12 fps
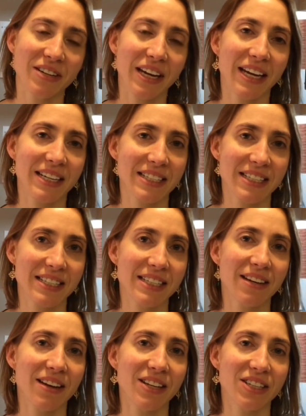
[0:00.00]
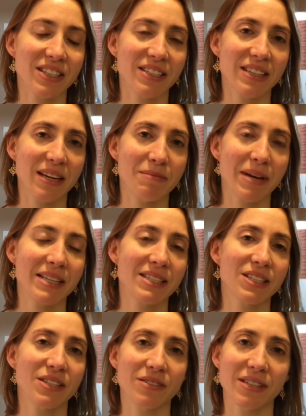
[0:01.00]
anesthesiologists at
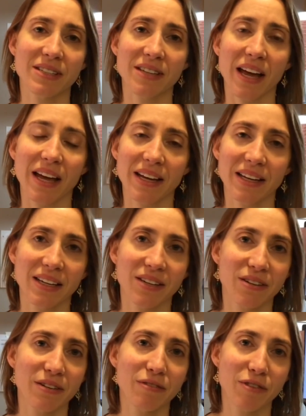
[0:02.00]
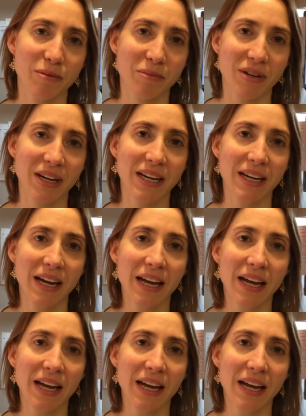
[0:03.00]
Massachusetts Eye and Ear Infirmary.